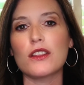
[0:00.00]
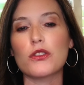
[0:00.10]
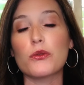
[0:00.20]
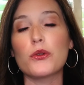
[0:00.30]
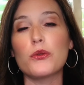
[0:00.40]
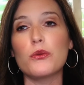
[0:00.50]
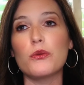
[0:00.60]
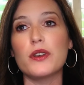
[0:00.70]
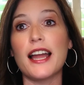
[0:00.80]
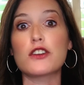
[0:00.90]
through
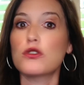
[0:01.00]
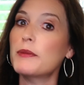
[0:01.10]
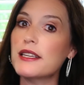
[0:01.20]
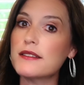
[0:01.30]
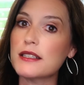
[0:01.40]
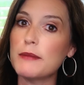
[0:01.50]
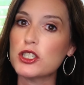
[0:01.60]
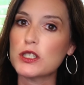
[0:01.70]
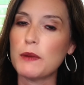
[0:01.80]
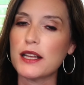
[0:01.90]
natural means as
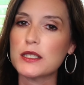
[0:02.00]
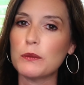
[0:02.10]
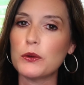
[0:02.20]
much as possible.